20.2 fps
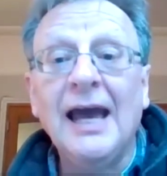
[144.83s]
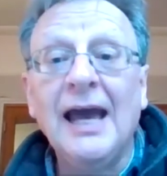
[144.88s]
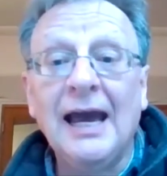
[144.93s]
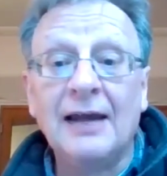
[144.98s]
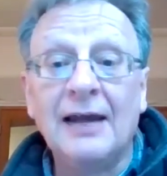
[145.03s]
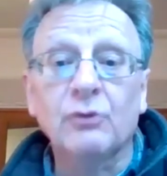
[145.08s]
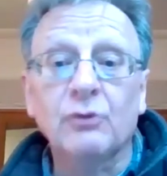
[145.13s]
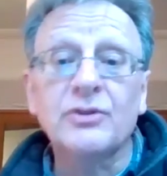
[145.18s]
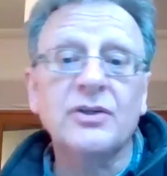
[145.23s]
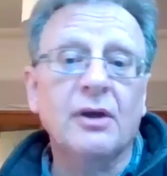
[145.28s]

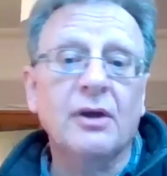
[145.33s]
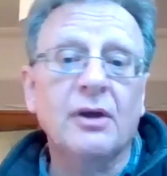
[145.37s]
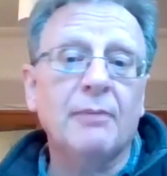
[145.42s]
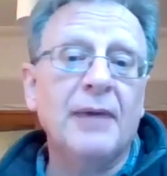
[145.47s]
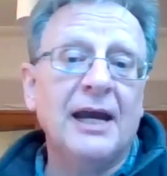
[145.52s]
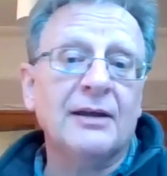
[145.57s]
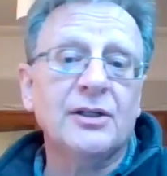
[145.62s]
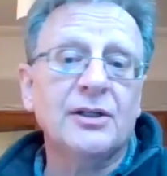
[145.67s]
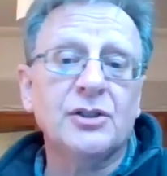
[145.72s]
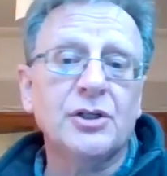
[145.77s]
and also
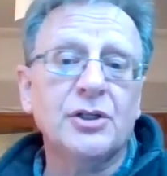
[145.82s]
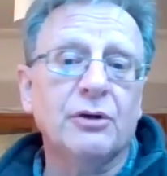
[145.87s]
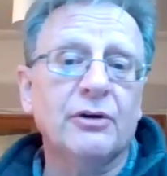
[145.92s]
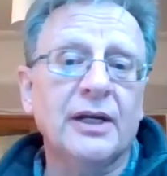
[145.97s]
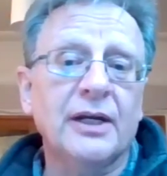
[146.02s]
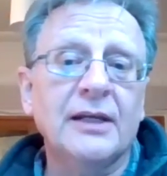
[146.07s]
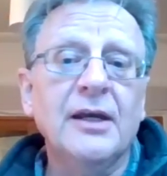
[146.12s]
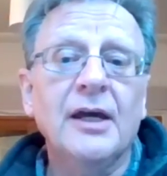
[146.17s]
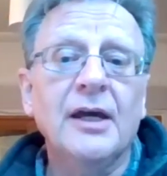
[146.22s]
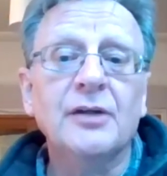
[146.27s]
about
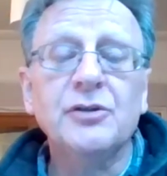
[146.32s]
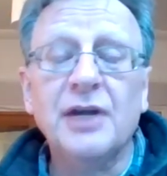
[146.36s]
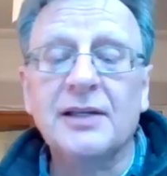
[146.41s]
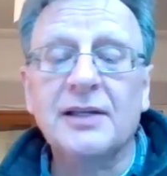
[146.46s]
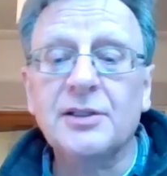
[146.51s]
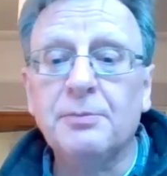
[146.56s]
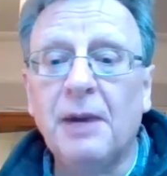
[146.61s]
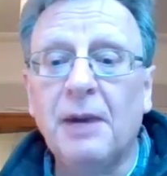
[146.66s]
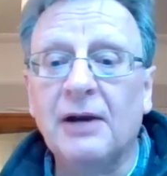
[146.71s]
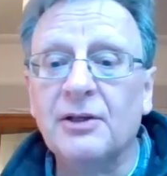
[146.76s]
ensuring
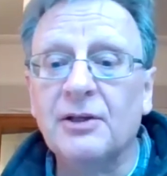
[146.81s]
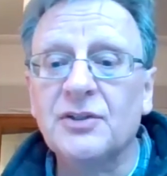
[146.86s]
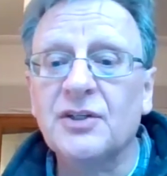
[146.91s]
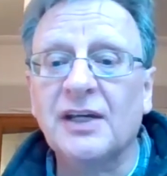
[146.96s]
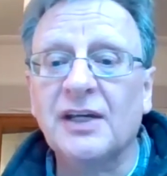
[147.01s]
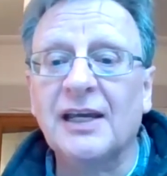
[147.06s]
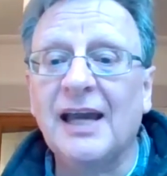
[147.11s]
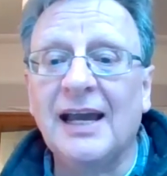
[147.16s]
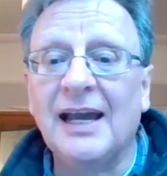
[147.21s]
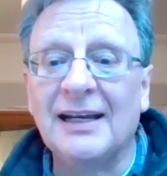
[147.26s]

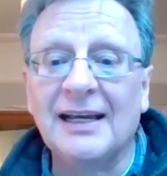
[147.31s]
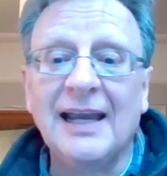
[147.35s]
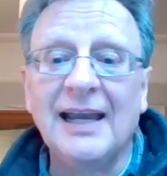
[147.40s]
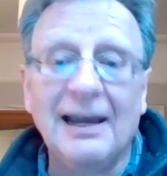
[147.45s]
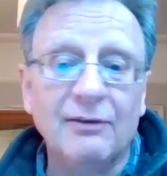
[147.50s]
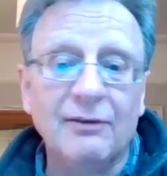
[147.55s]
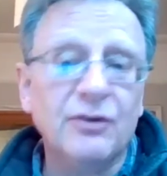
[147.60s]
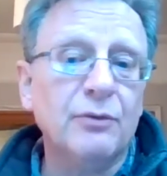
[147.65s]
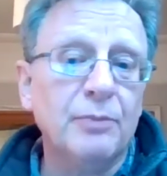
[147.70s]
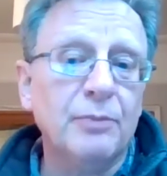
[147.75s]
transparency and
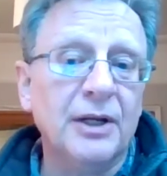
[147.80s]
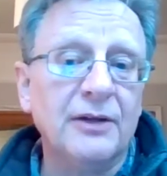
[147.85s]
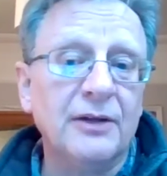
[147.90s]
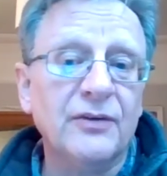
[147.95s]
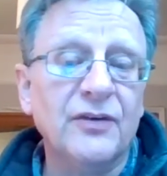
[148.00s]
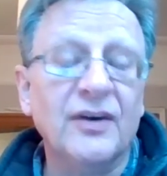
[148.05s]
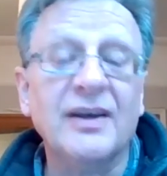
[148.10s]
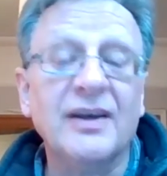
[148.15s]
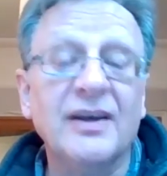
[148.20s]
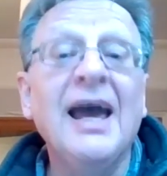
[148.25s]

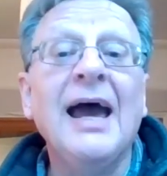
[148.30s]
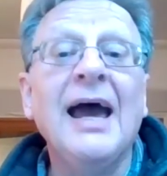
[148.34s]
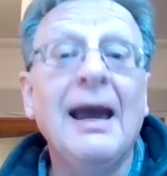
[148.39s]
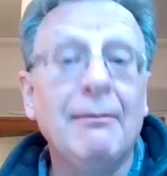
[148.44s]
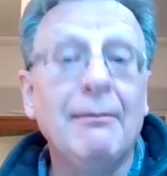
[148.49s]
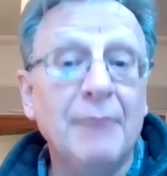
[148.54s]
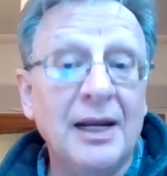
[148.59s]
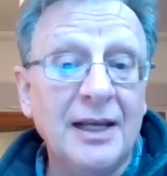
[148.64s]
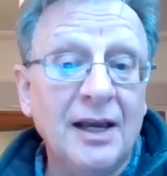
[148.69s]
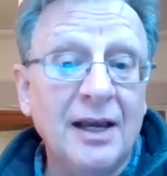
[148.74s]
accountability,
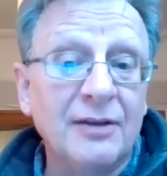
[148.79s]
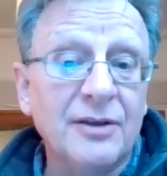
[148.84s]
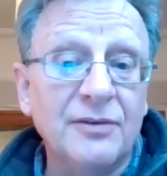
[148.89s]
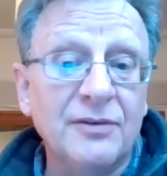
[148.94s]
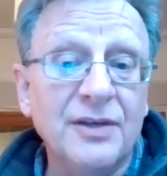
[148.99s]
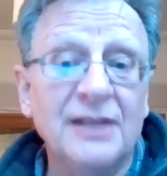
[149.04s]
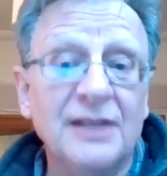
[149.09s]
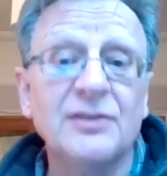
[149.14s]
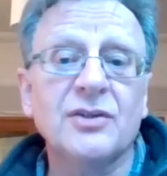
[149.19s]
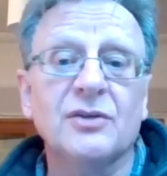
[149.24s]
and many other
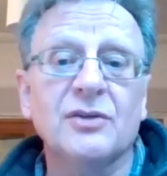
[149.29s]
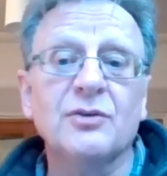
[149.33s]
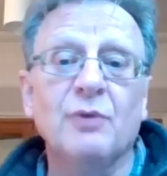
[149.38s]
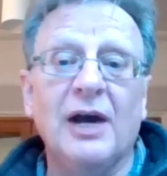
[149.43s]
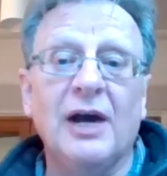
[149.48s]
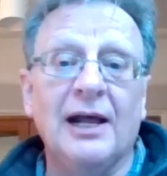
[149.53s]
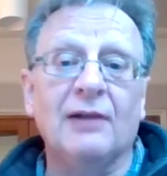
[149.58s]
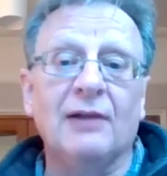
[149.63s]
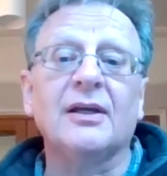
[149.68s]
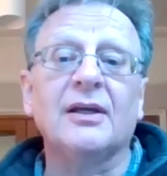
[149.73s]
things as
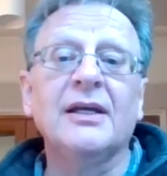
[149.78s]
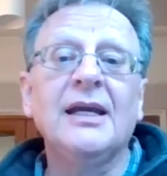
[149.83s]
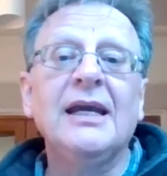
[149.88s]
well,